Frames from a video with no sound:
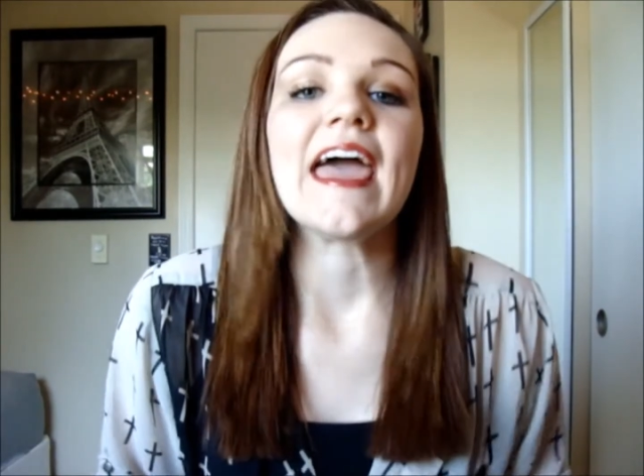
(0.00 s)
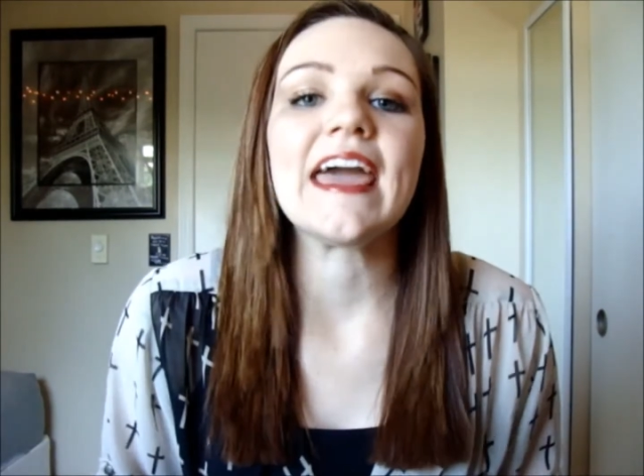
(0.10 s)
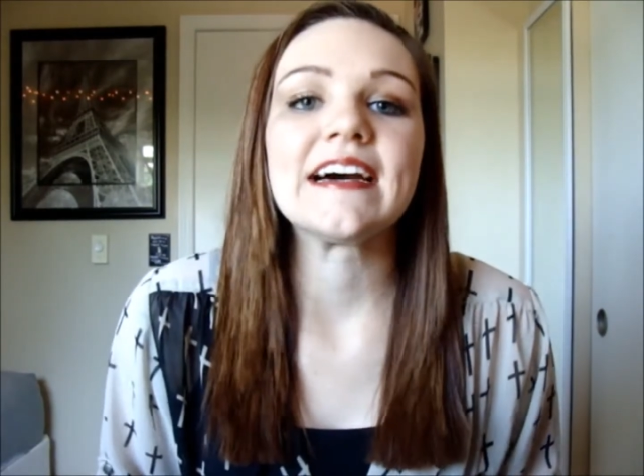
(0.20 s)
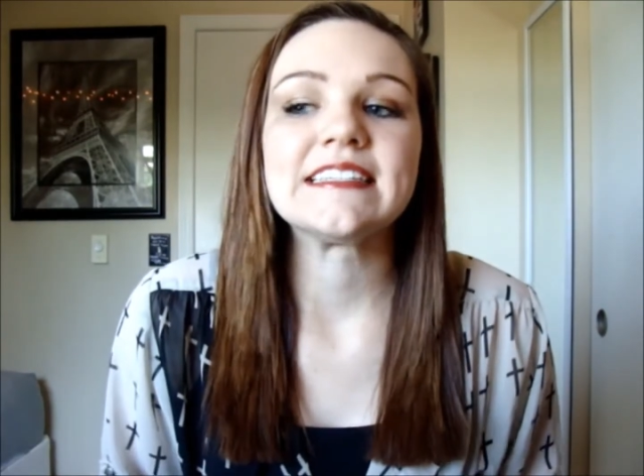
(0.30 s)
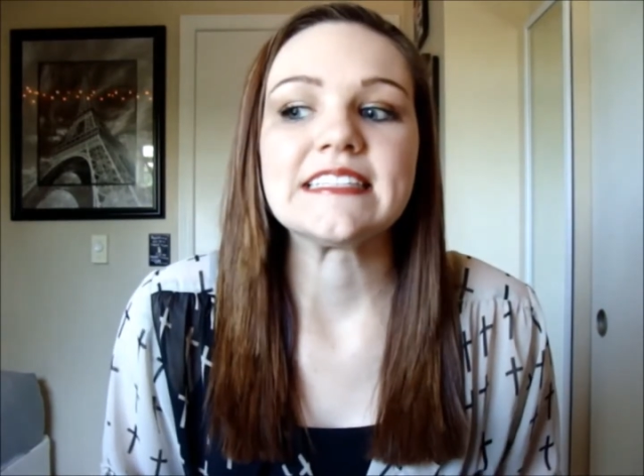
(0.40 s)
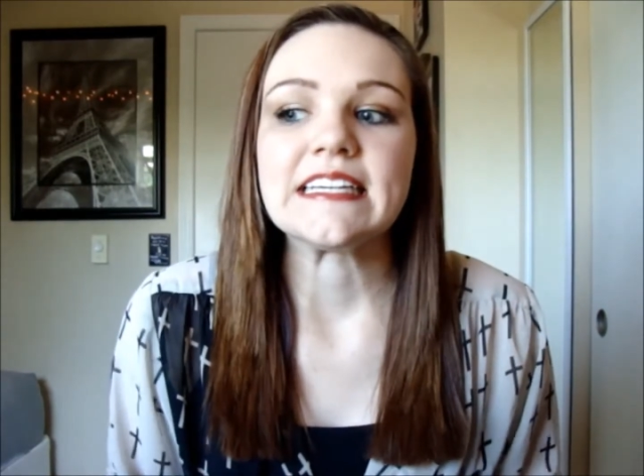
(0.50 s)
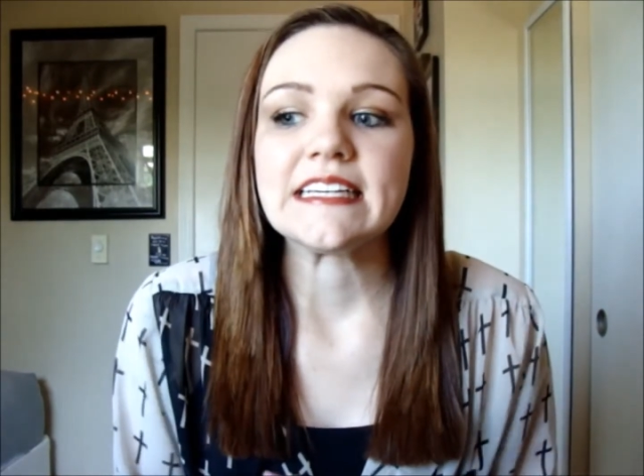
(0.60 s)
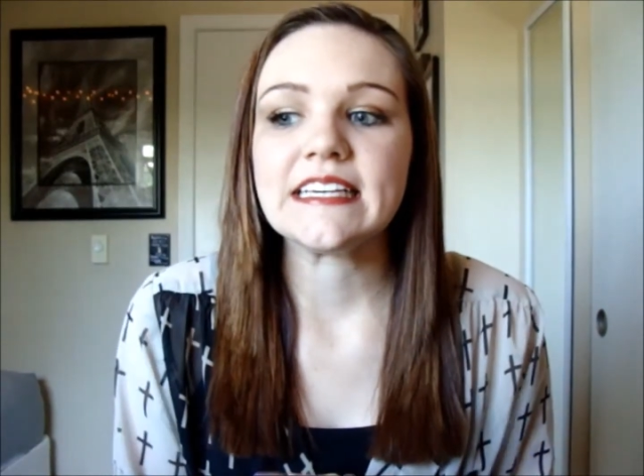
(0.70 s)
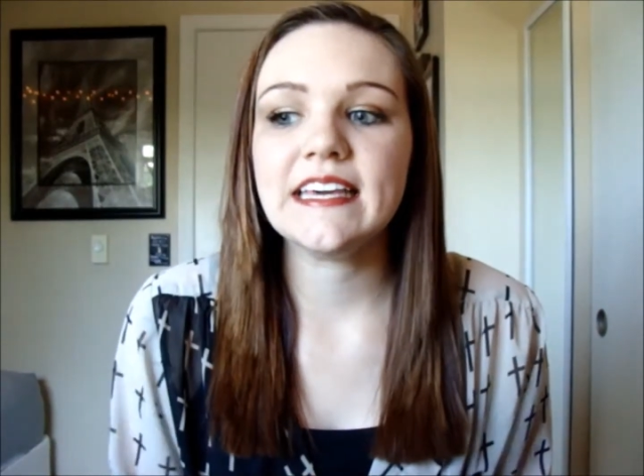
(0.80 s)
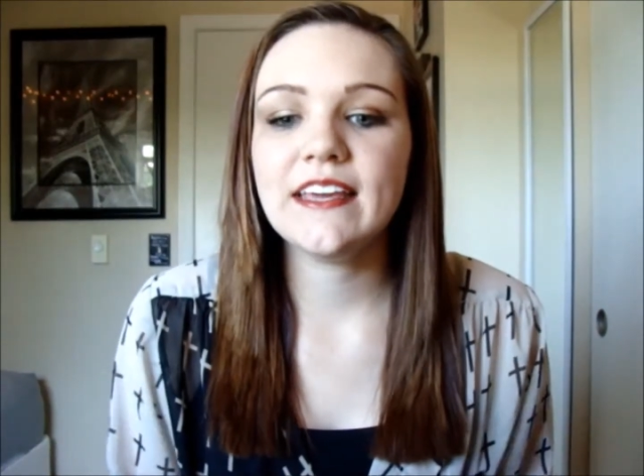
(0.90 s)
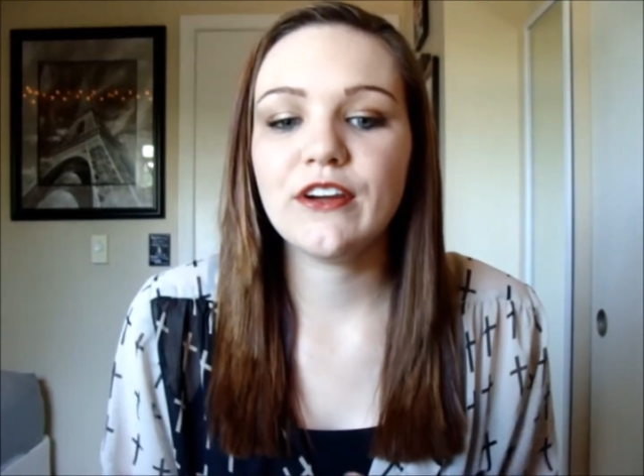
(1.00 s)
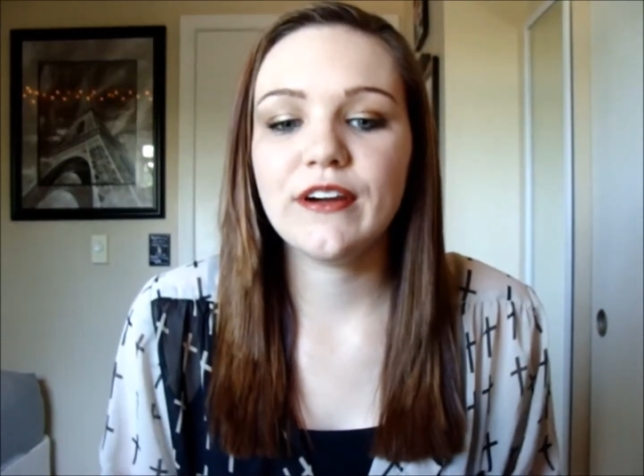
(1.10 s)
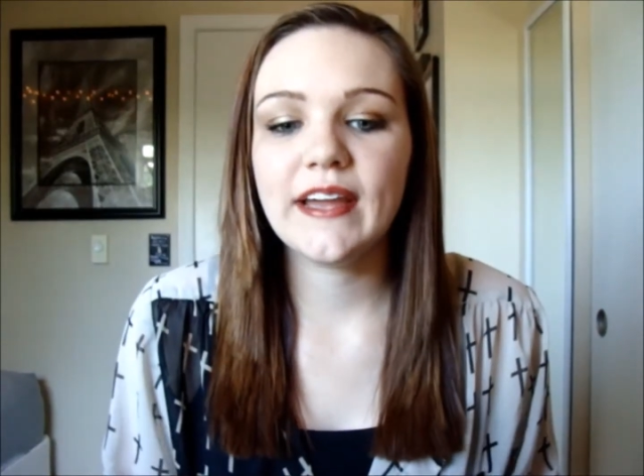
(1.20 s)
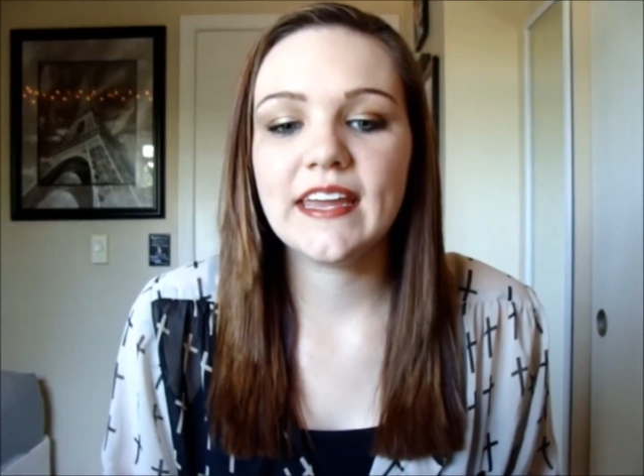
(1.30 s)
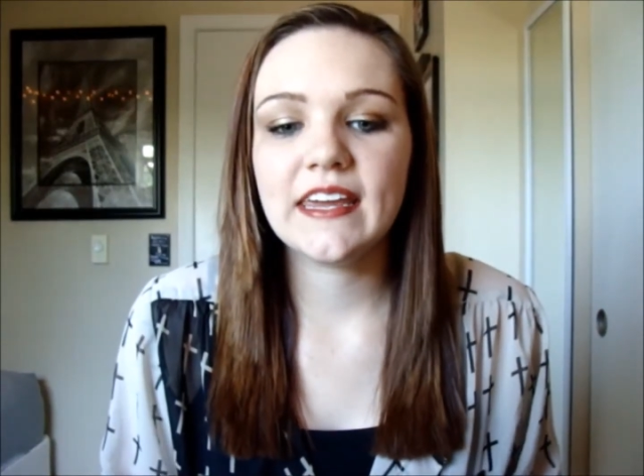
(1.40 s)
and he
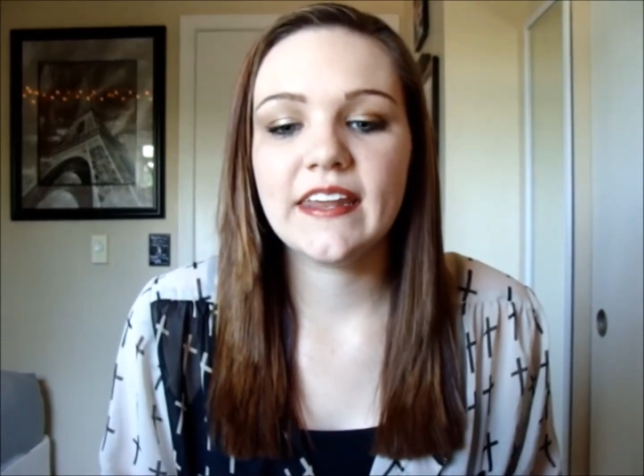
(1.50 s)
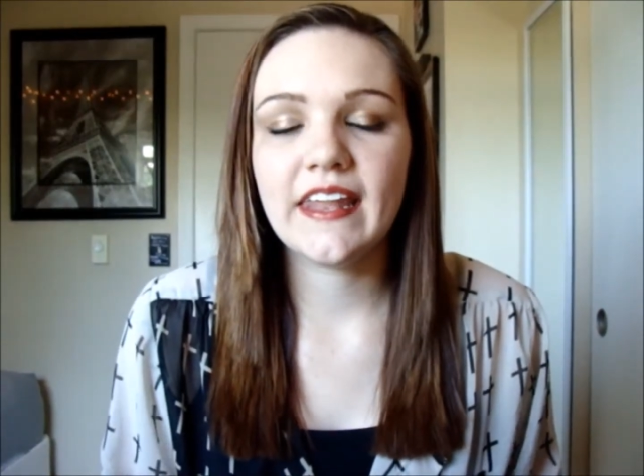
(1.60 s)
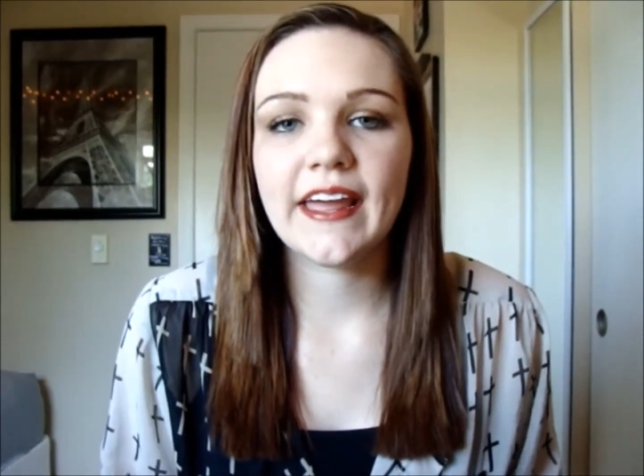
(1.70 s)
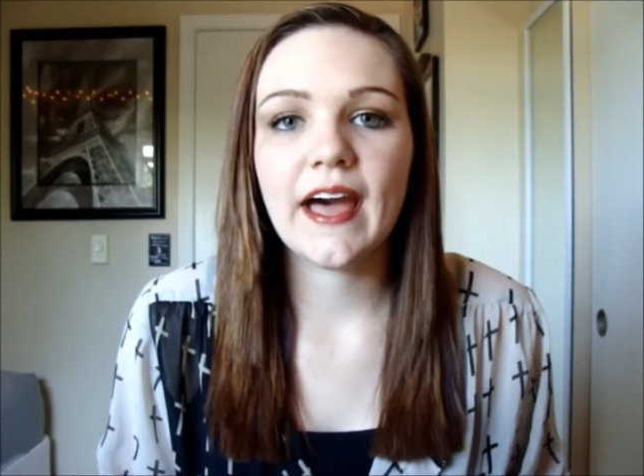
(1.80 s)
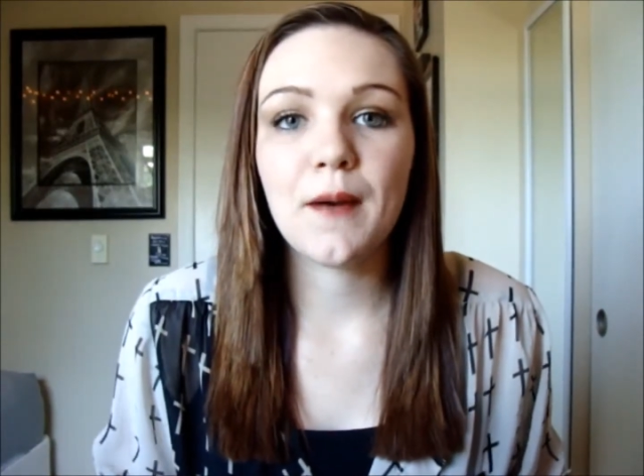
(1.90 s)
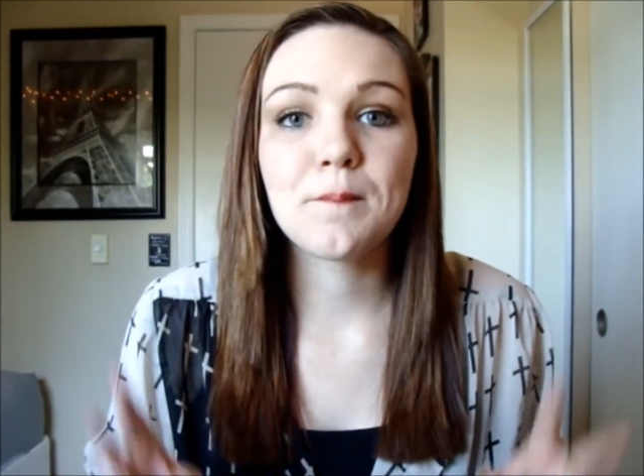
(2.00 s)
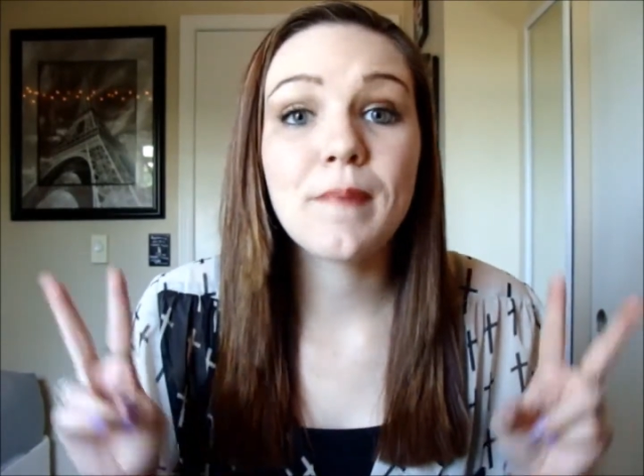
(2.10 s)
created like a